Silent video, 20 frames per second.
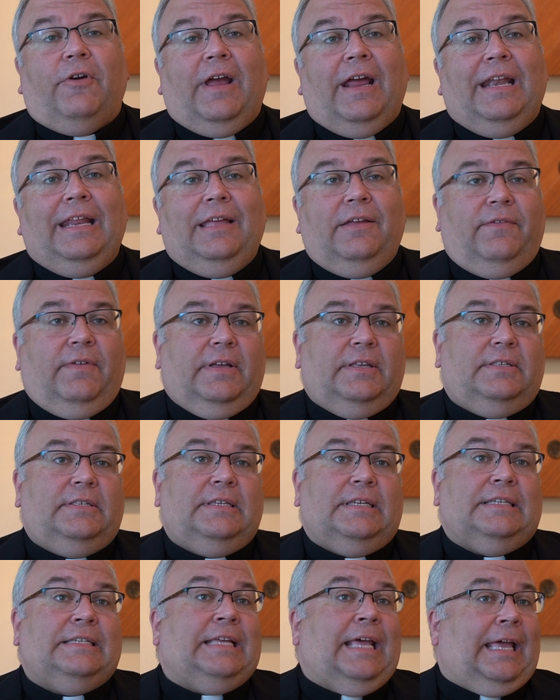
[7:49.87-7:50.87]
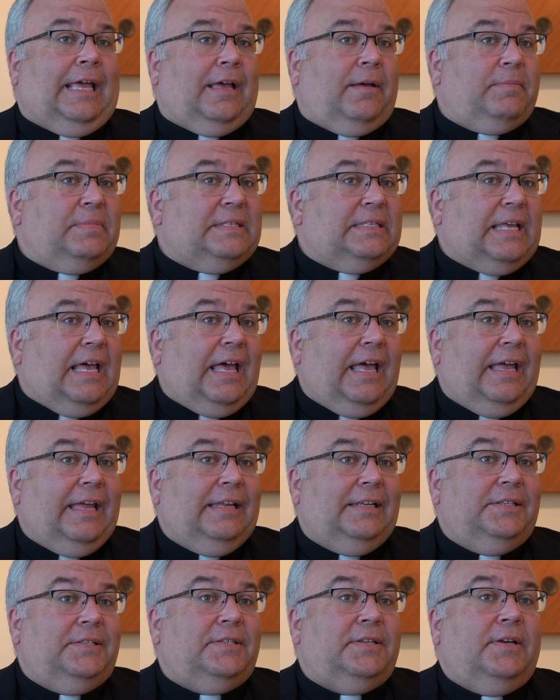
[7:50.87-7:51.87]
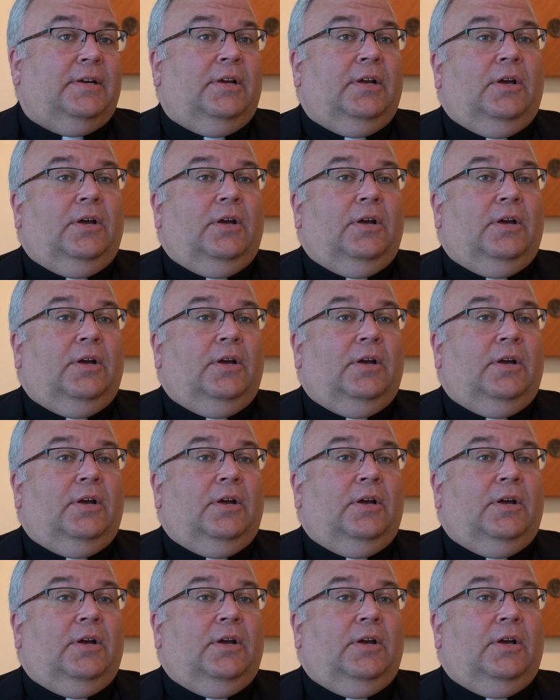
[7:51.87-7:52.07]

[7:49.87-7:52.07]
any of us to take up sides